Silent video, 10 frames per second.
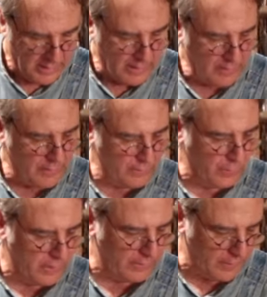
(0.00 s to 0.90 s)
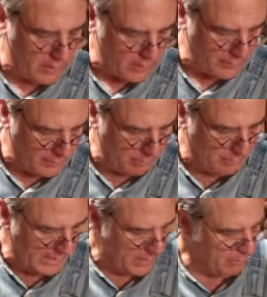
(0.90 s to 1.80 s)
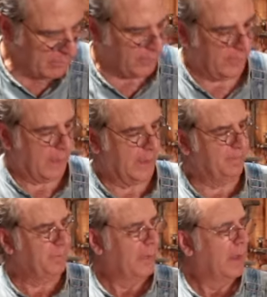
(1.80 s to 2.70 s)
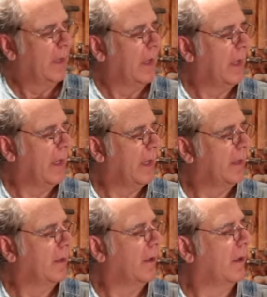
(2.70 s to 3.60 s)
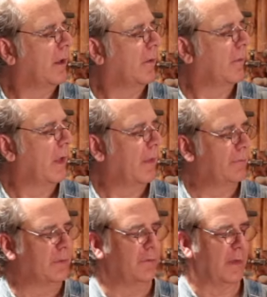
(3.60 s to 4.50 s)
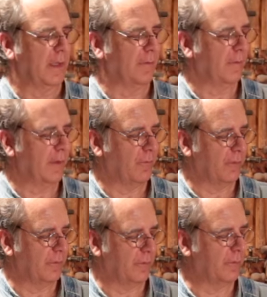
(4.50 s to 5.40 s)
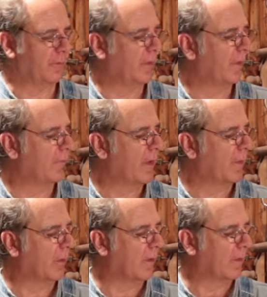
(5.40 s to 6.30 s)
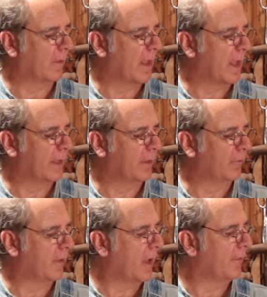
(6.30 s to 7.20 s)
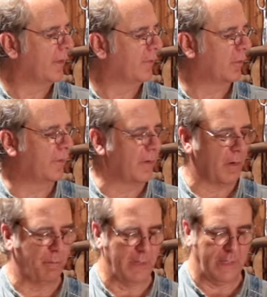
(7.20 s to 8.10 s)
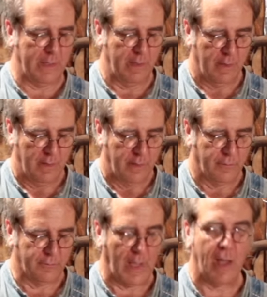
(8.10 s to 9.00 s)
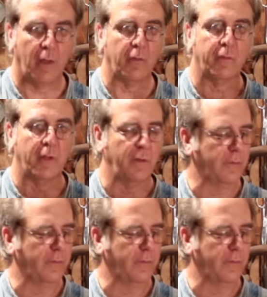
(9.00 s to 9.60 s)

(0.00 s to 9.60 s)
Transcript: this one is called the Beam Machine. And I'll have to check and see if it's still available online. If not this one, there are many styles that you